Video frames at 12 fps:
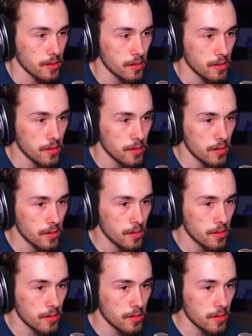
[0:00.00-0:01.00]

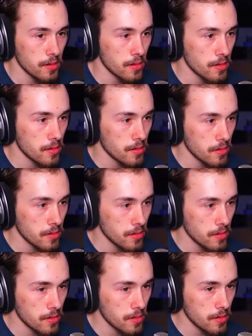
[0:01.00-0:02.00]

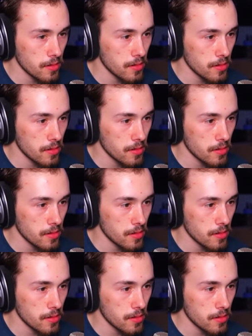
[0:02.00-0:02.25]
No one is speaking in this clip.